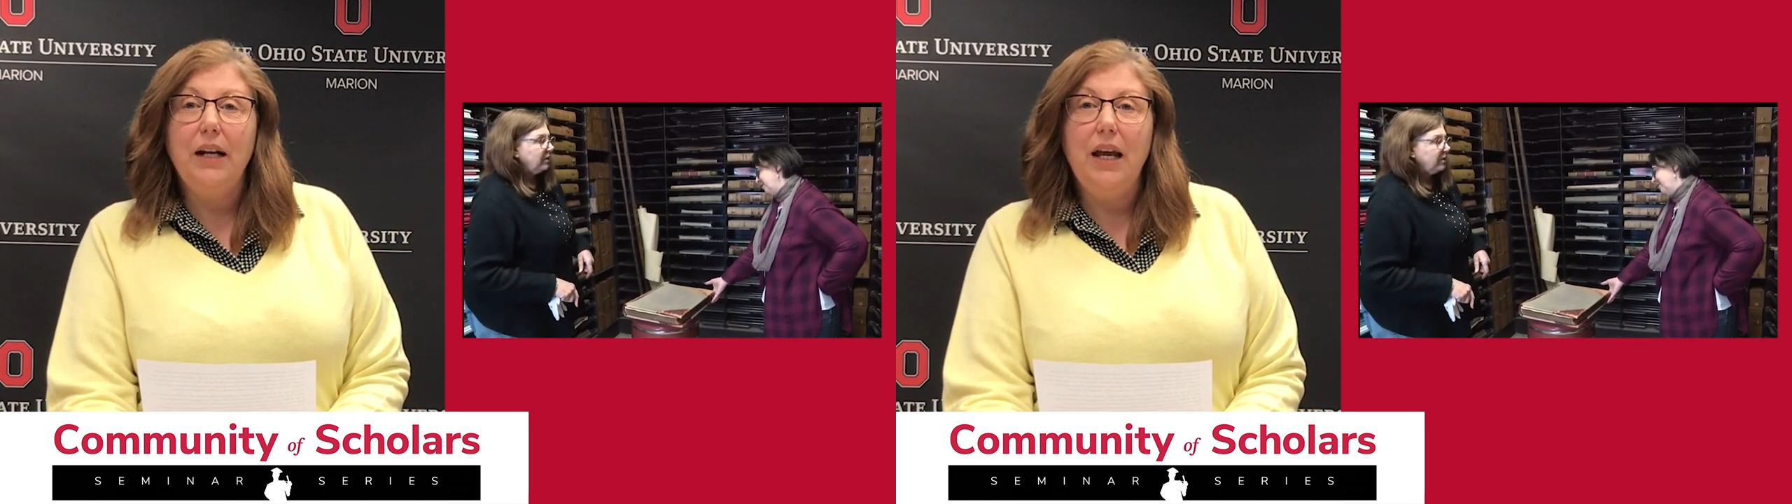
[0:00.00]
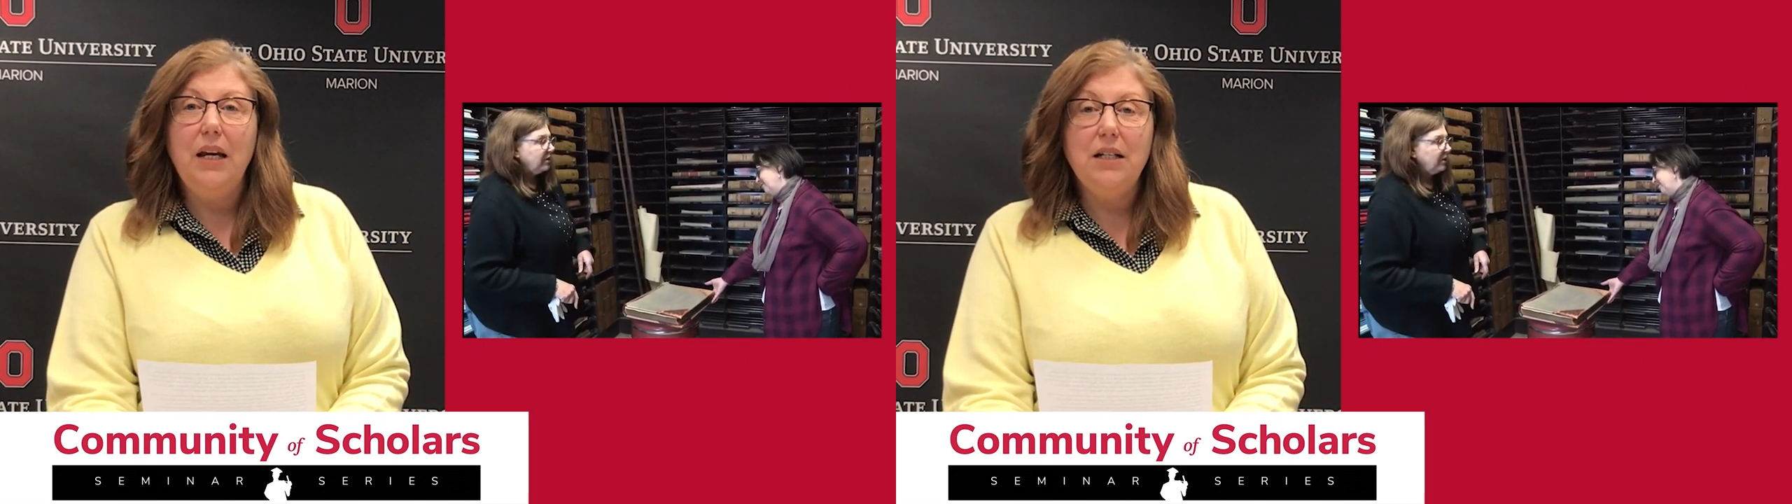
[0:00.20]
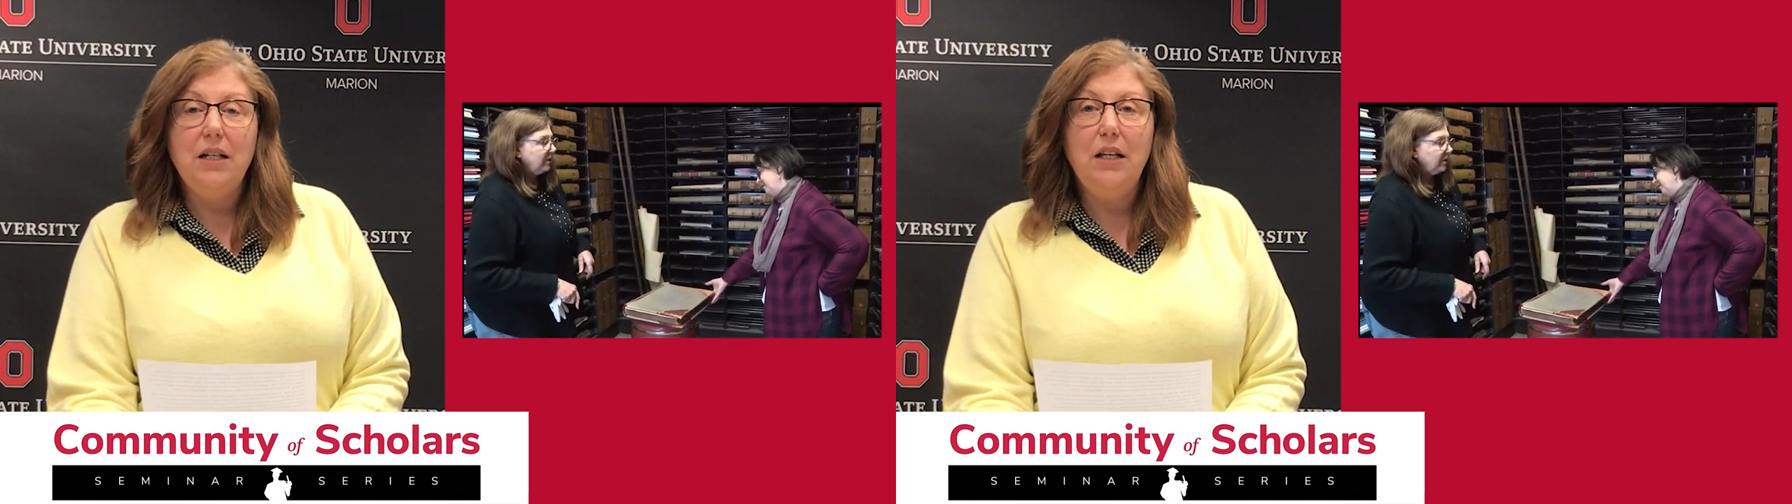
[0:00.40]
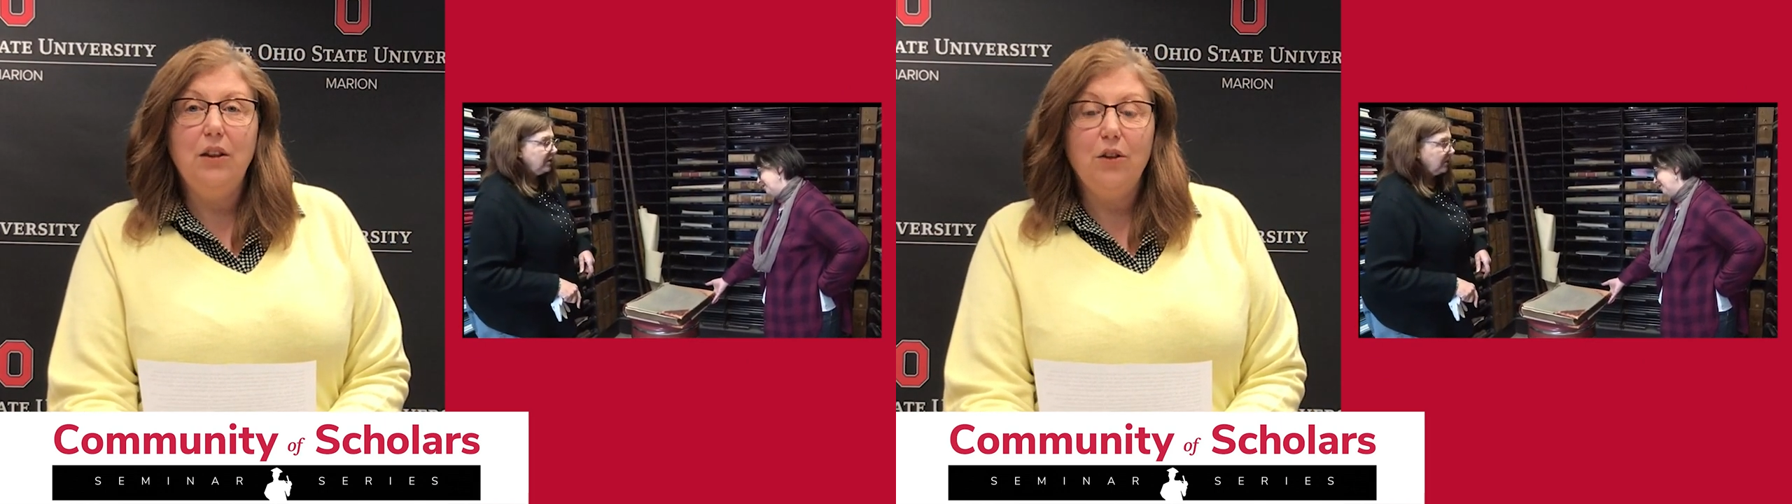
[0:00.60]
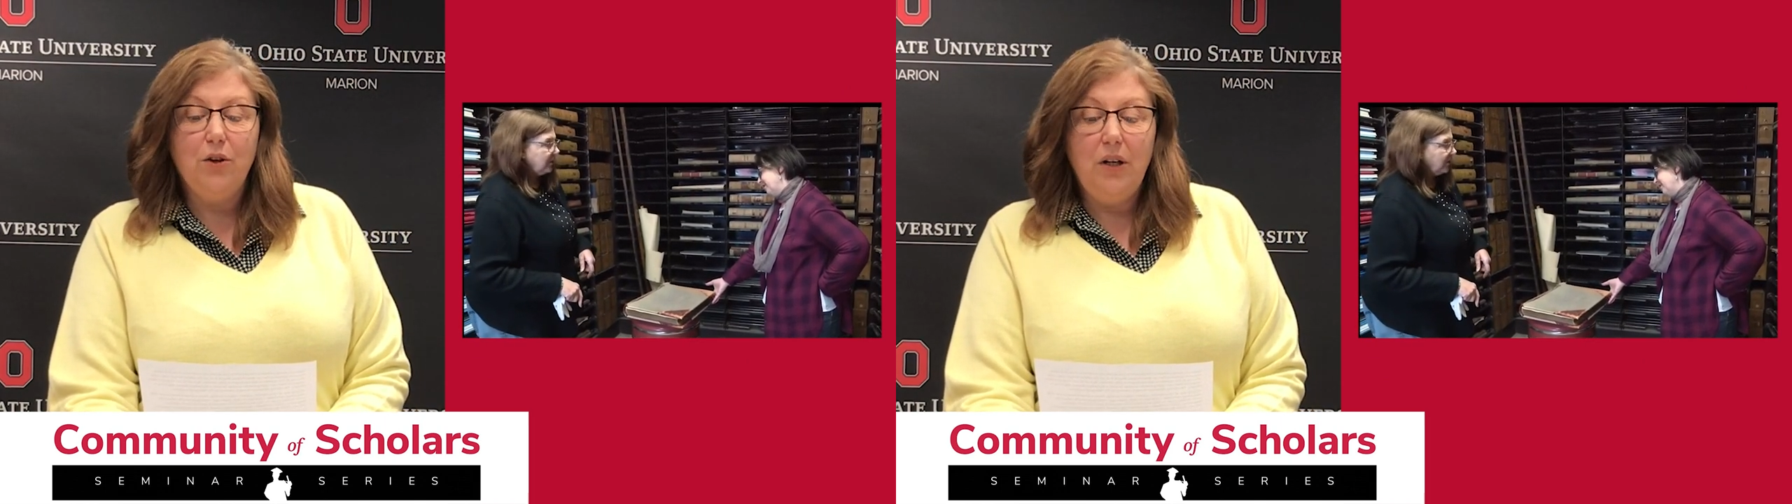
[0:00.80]

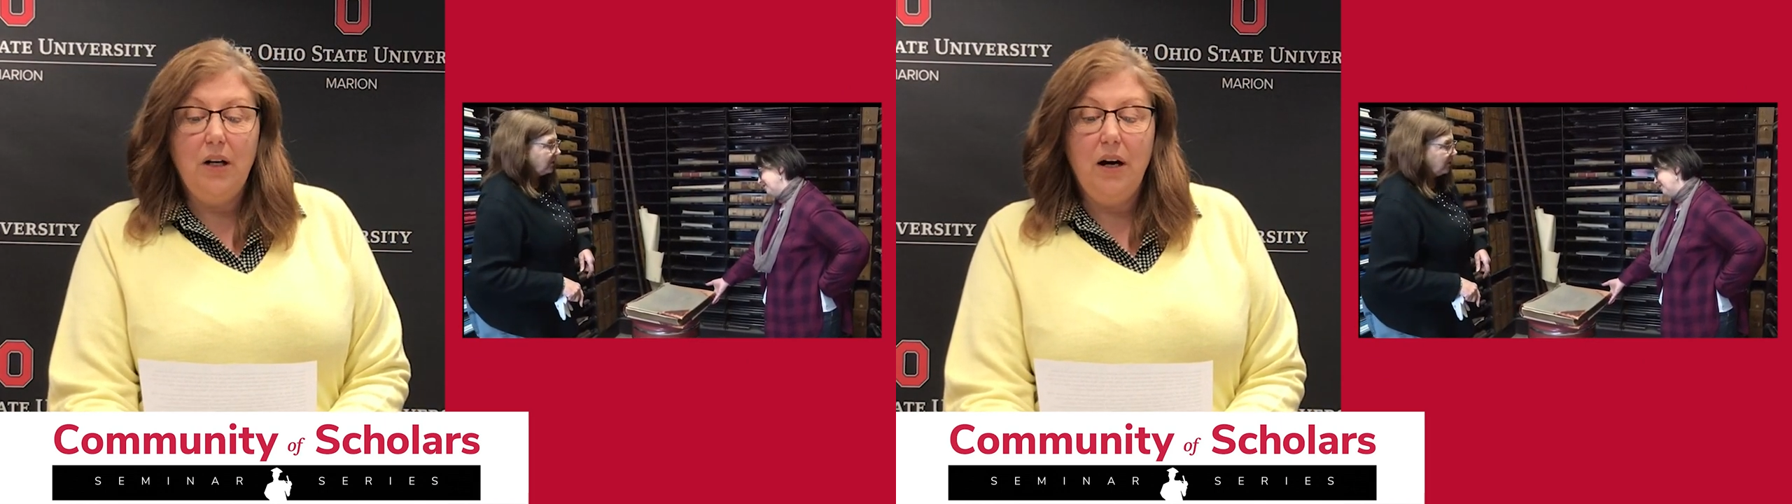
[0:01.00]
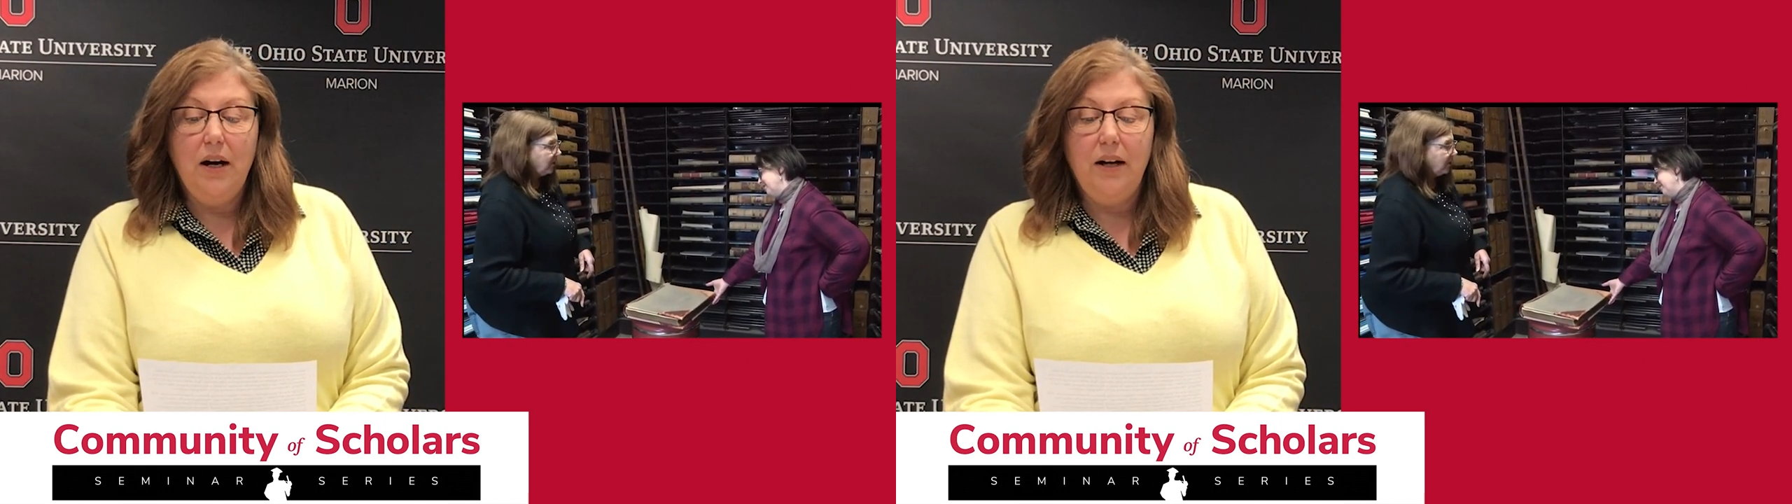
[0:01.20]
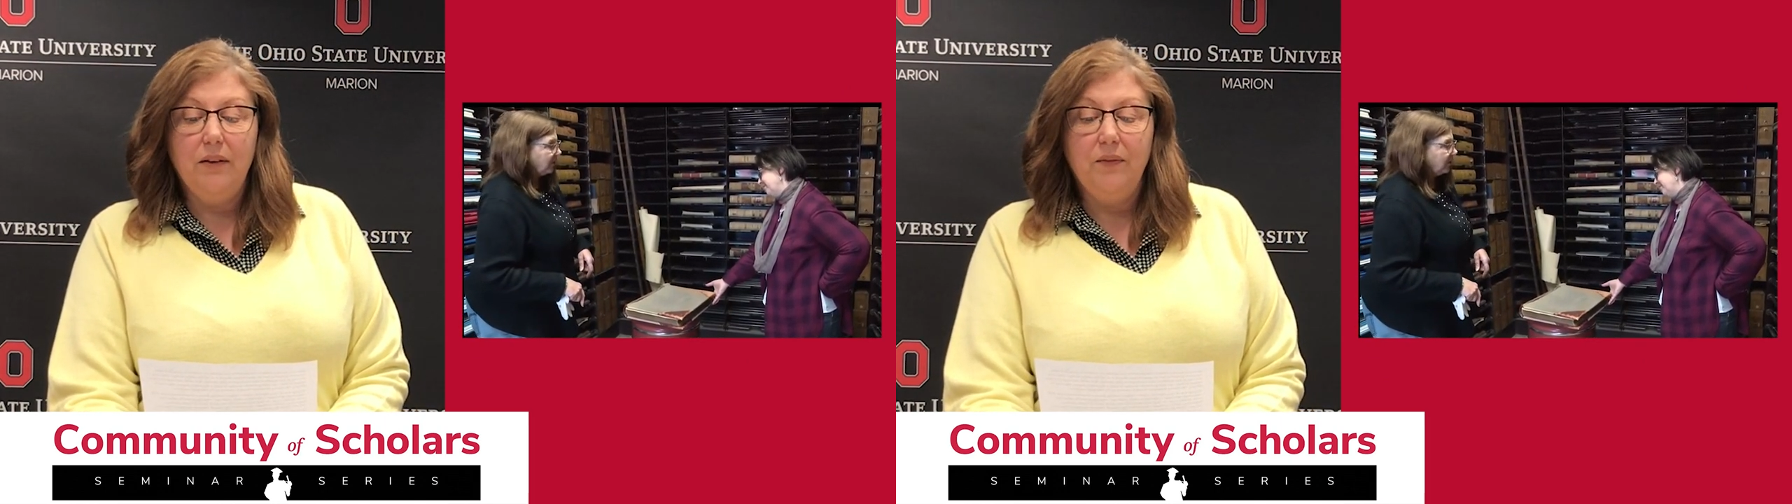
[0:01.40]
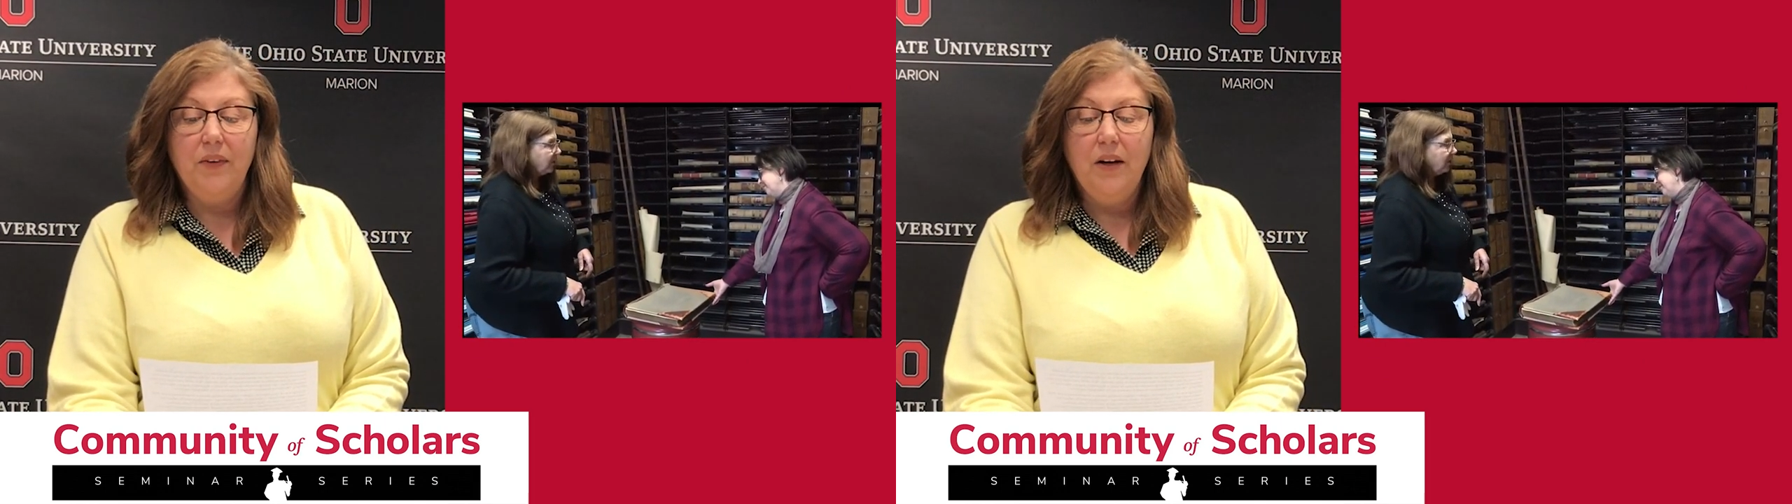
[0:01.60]
1839.